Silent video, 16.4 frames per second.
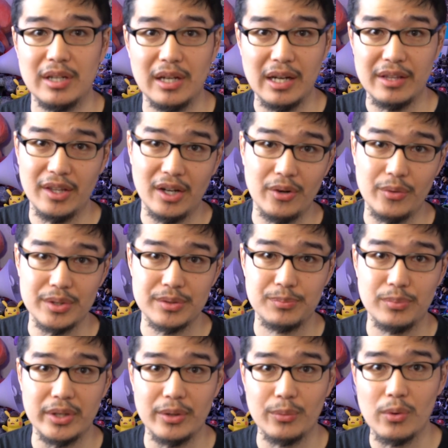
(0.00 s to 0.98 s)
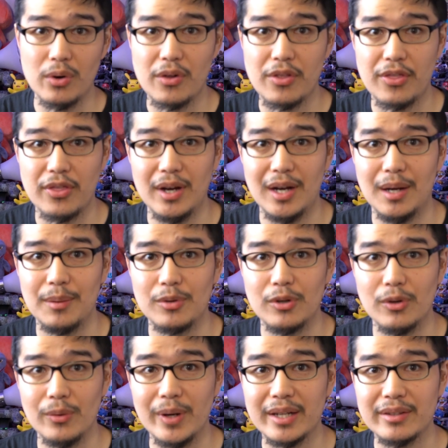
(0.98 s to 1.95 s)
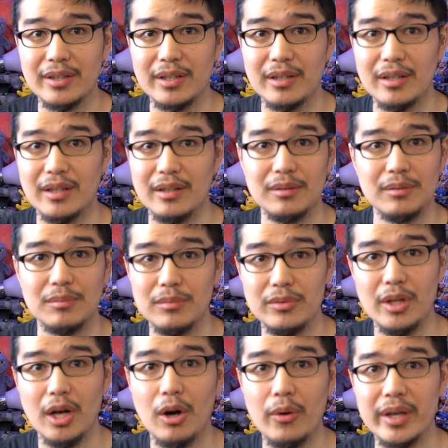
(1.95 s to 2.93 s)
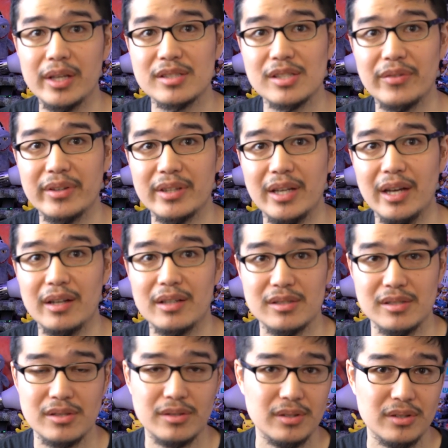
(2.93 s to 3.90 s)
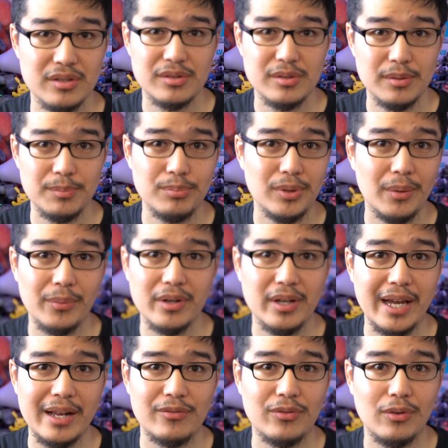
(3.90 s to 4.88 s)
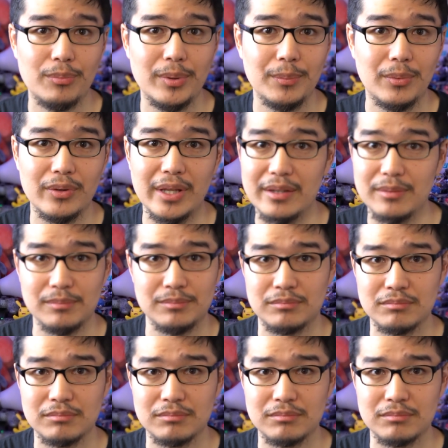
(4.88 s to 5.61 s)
I thought it was pretty worth um, correcting and knowing stuff like that because there's, there's, uh, probably a handful of people that